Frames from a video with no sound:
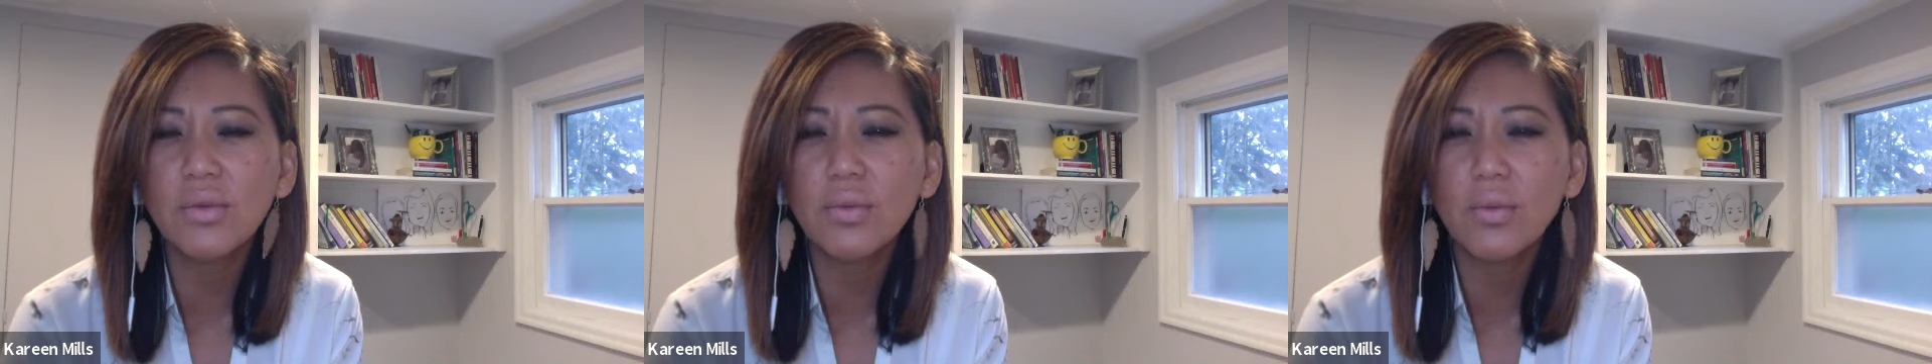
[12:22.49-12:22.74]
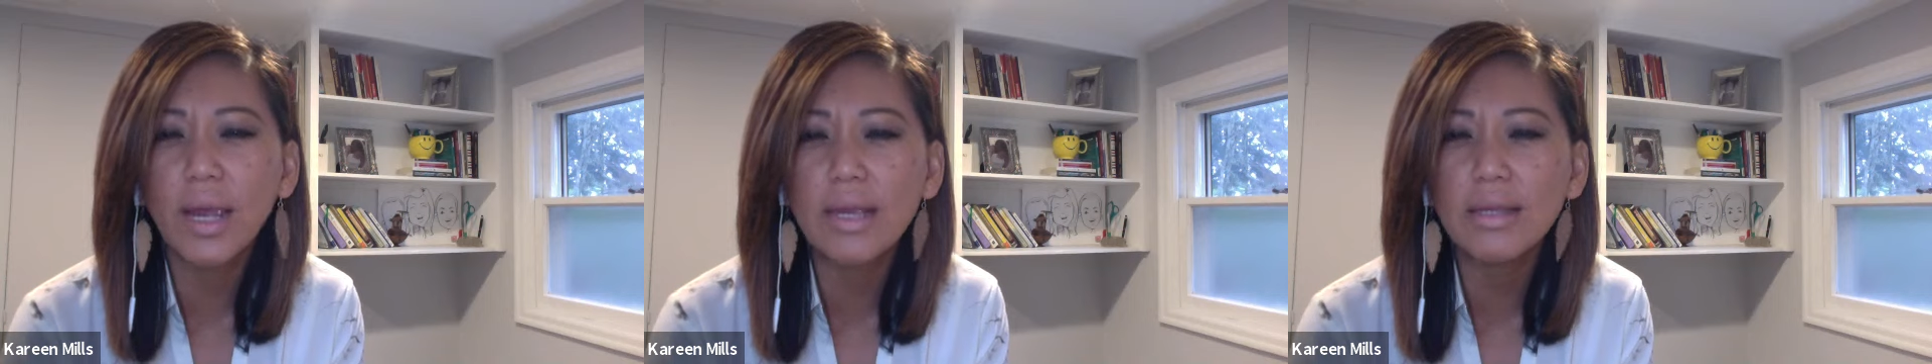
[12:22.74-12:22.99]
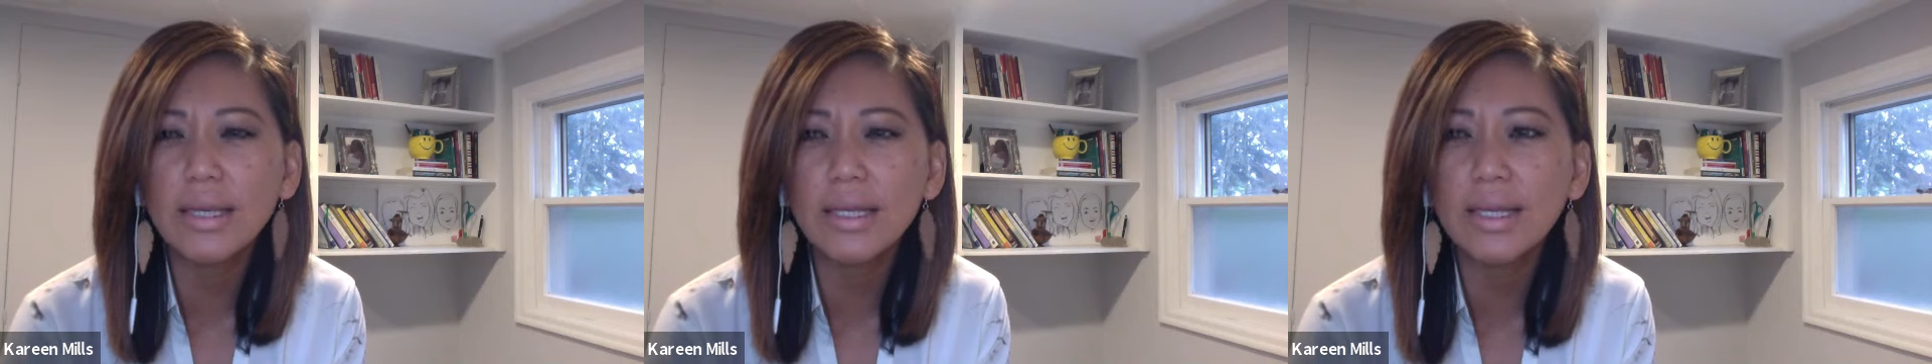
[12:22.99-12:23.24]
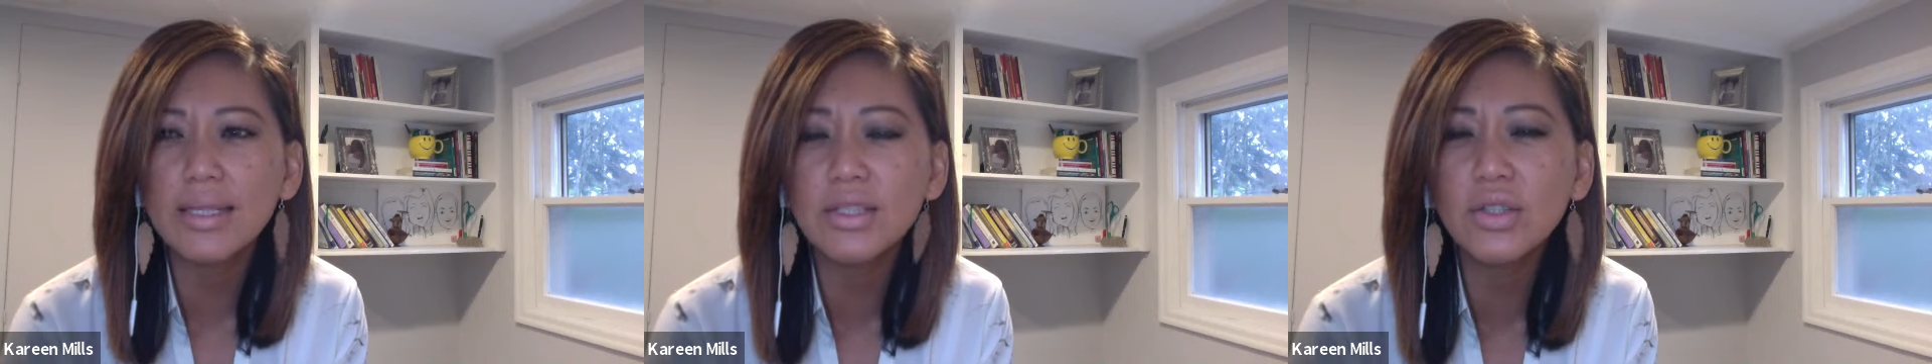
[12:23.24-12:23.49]
way. Like
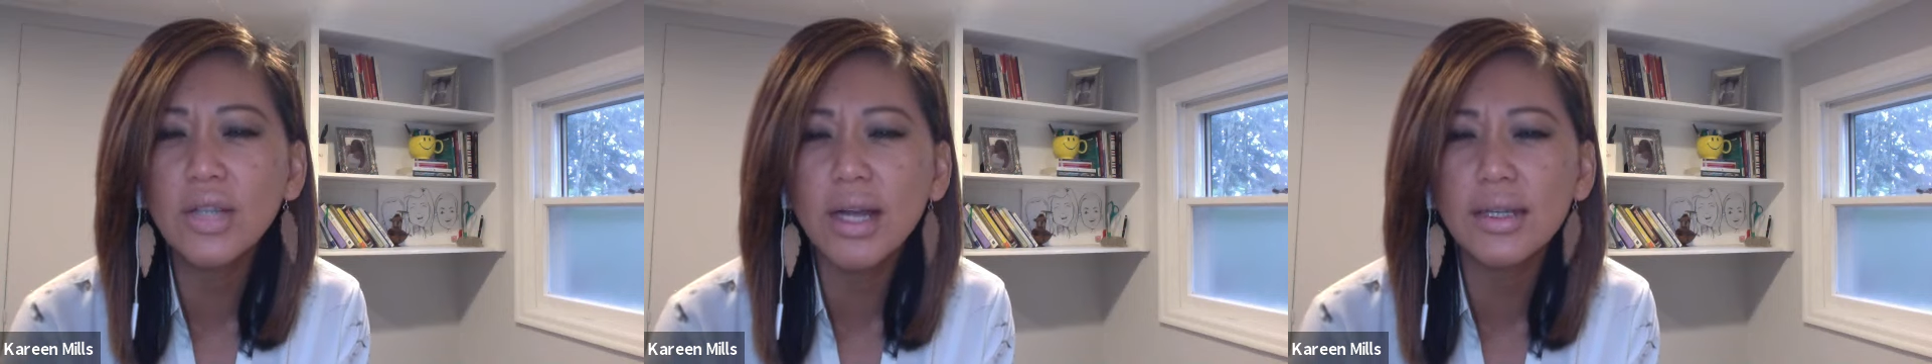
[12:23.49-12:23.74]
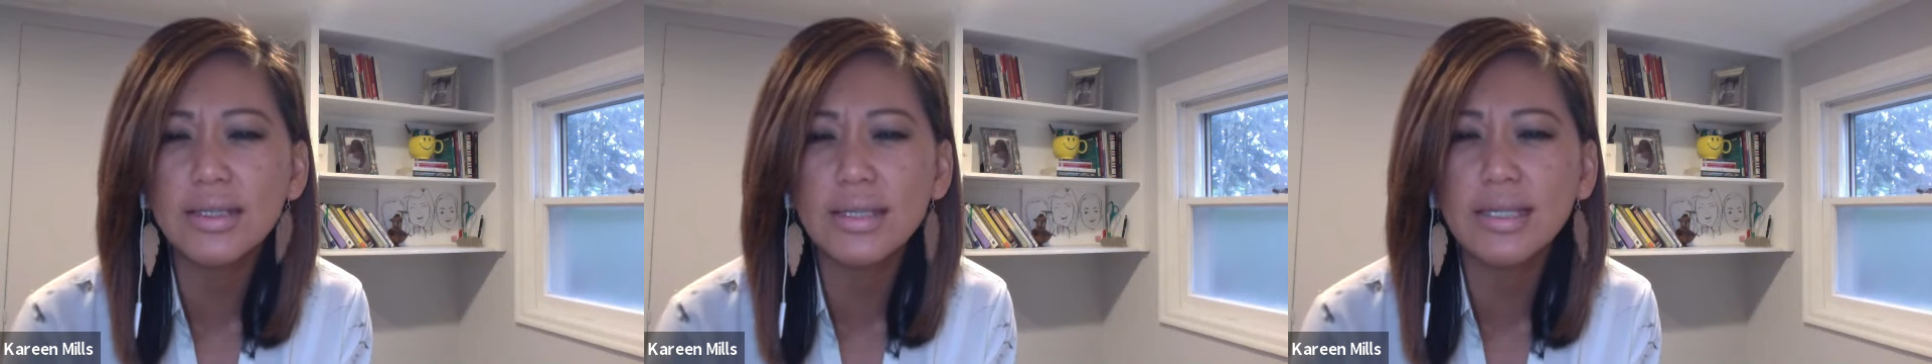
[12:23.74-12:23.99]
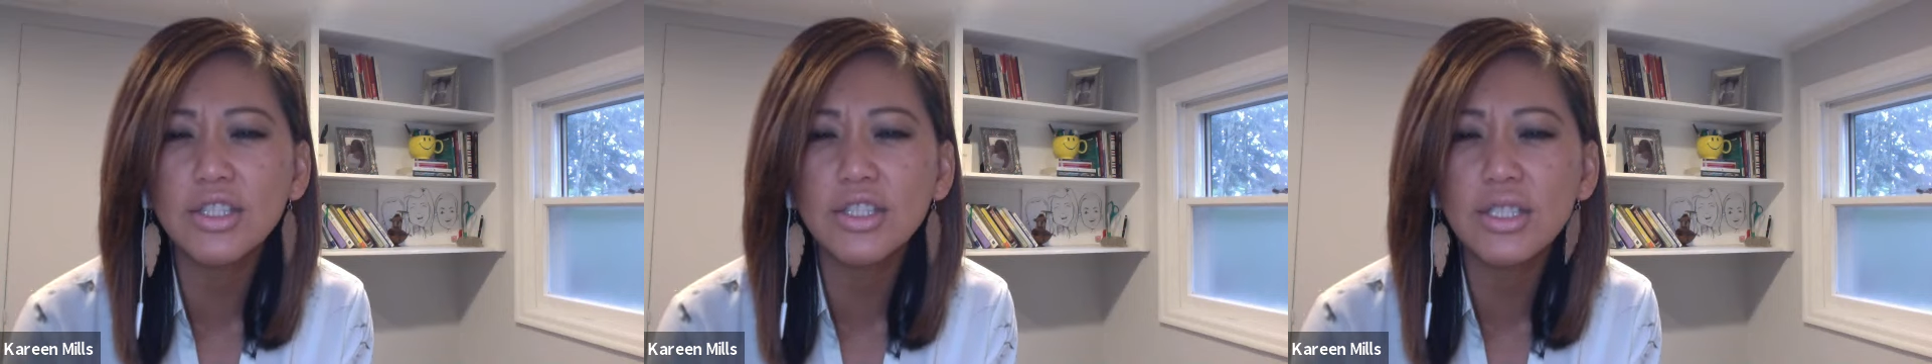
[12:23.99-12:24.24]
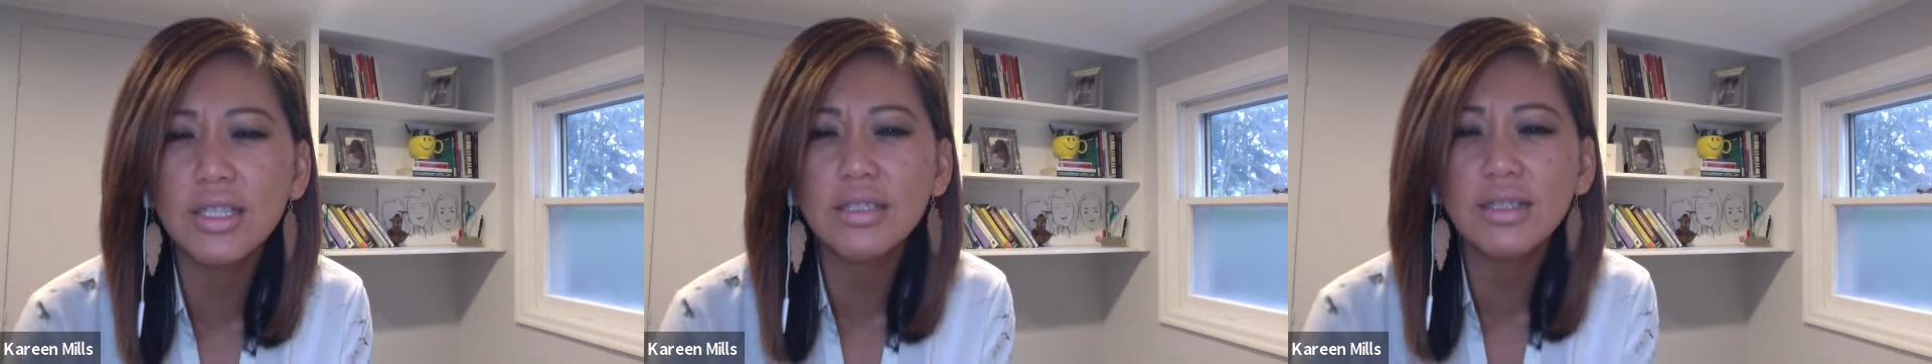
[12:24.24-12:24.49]
I still got attention,